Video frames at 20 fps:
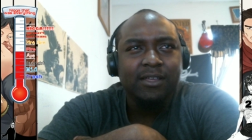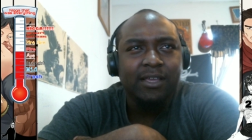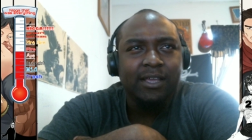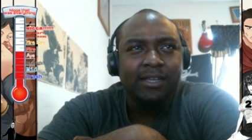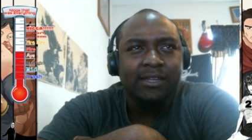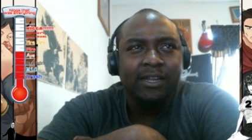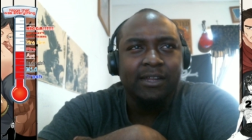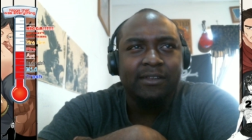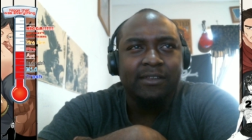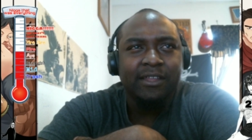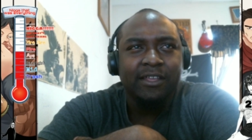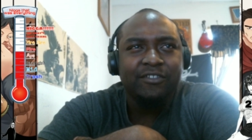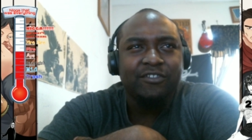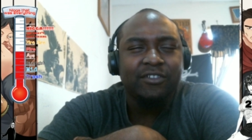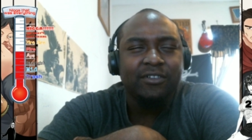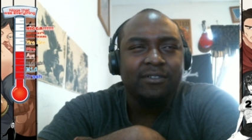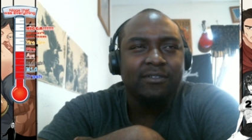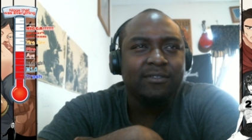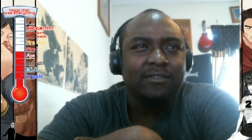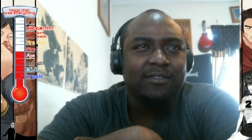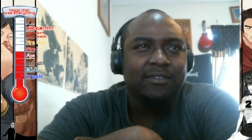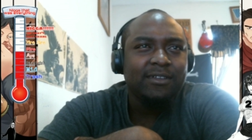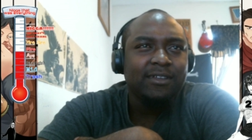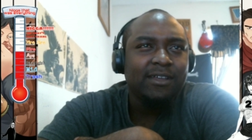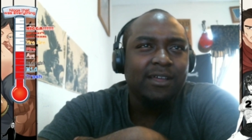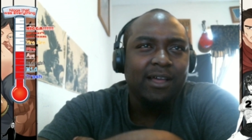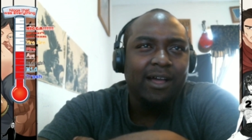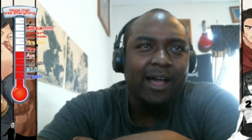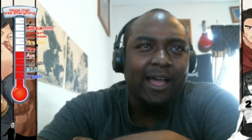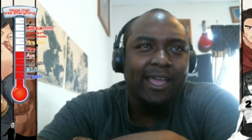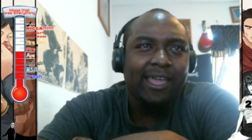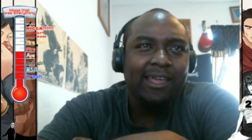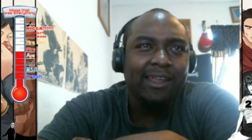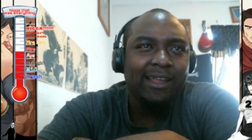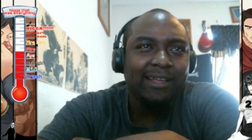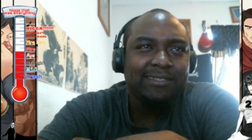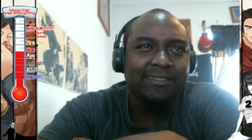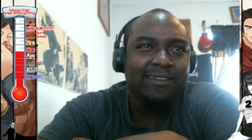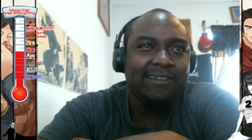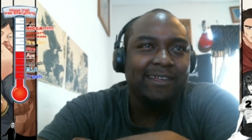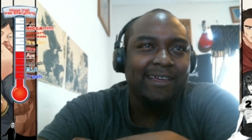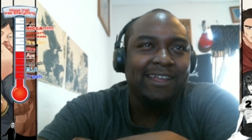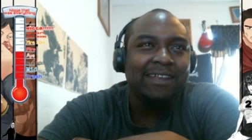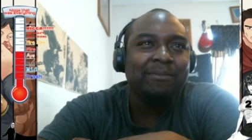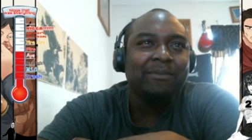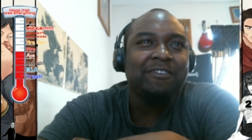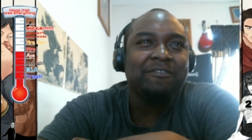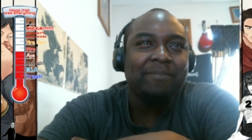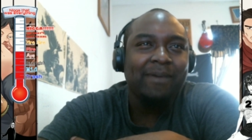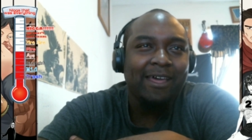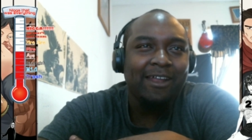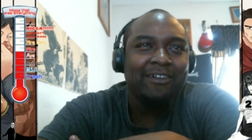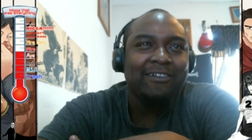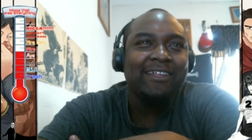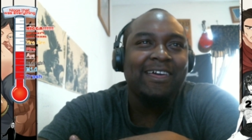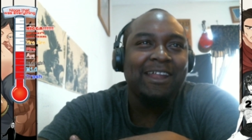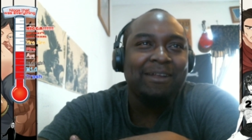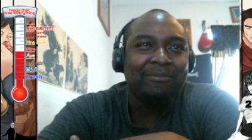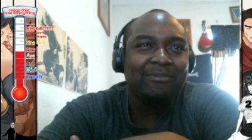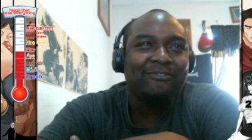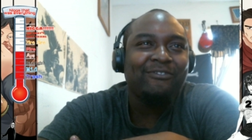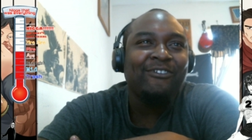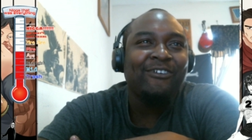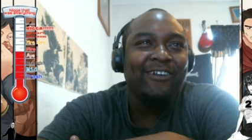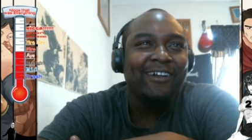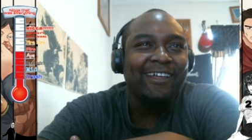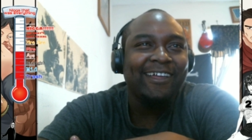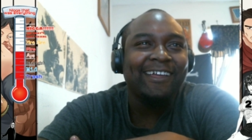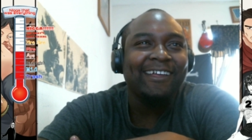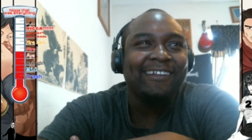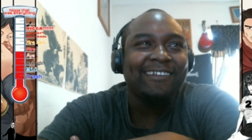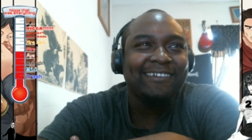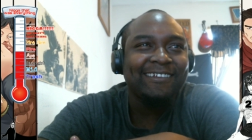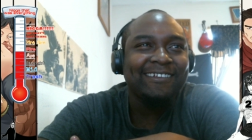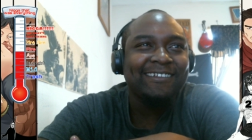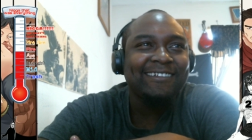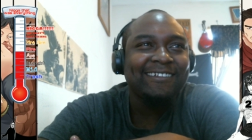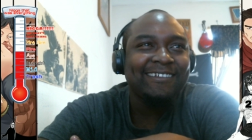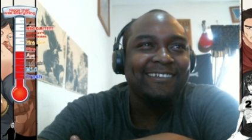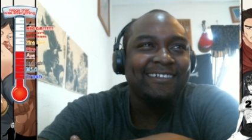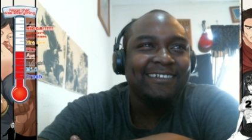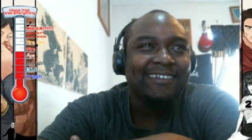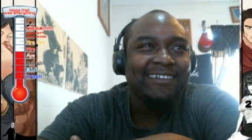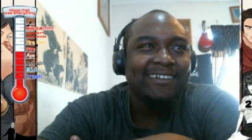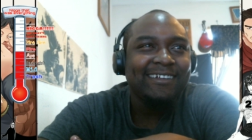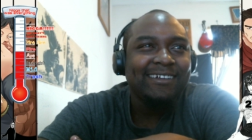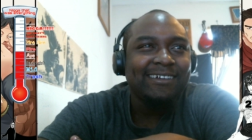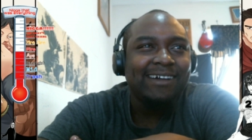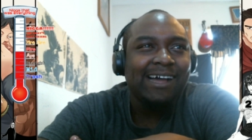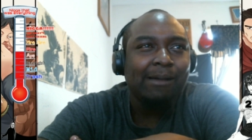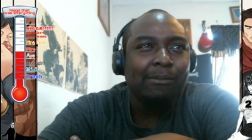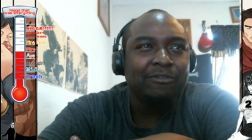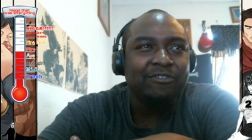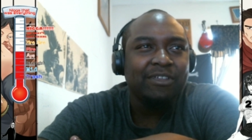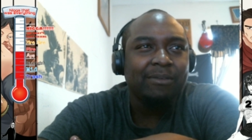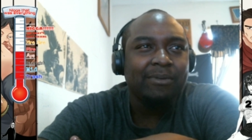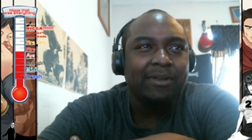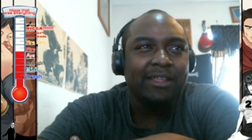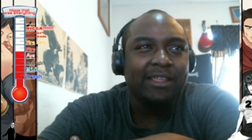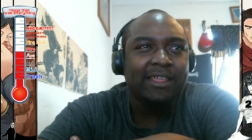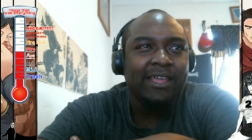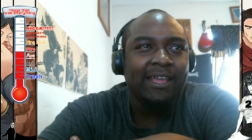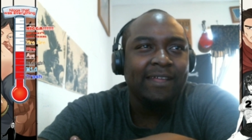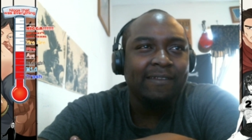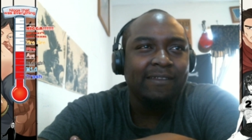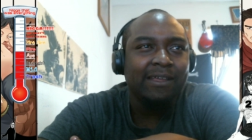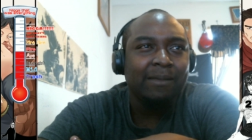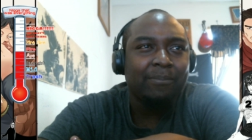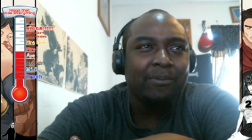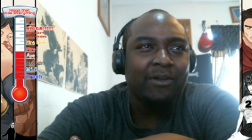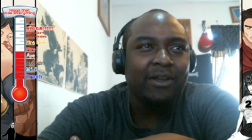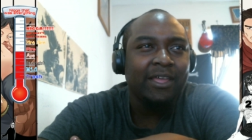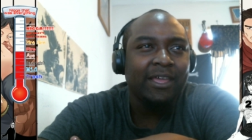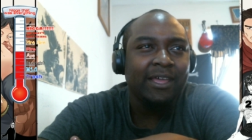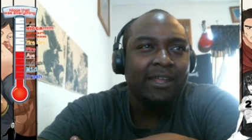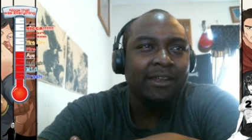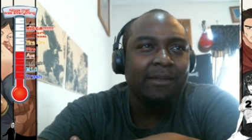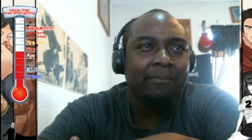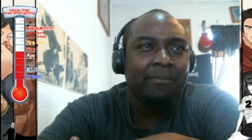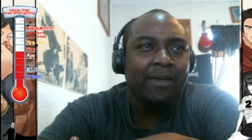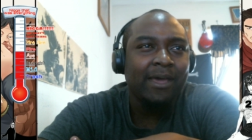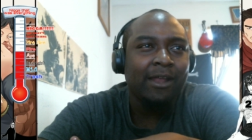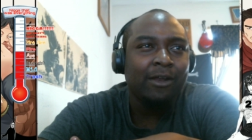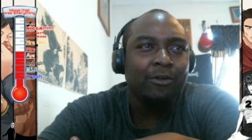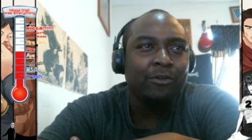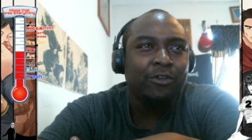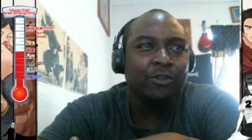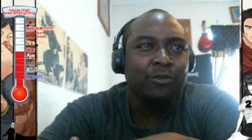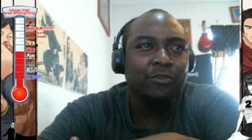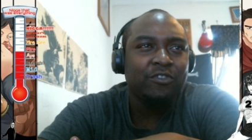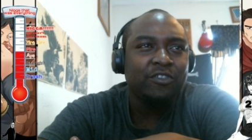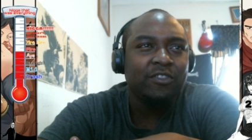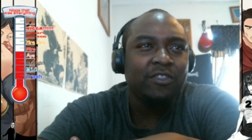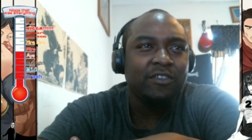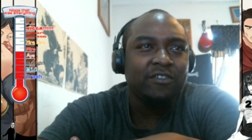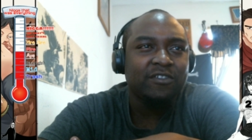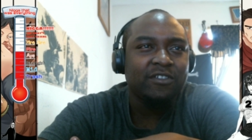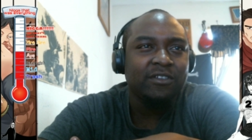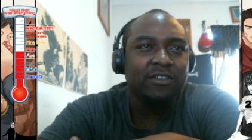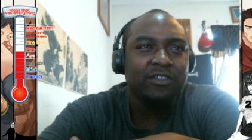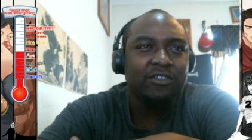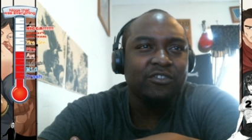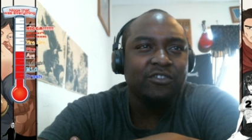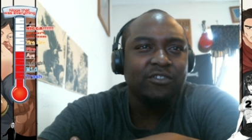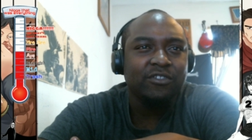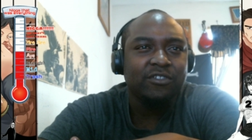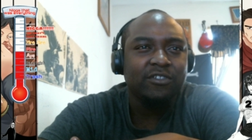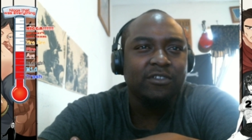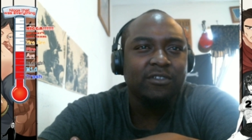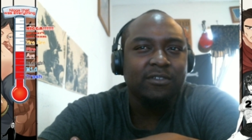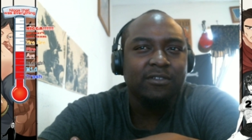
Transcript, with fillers: In addition, I collected the enemy's battle data beforehand. I was able to gain the upper hand in battle due to these conditions.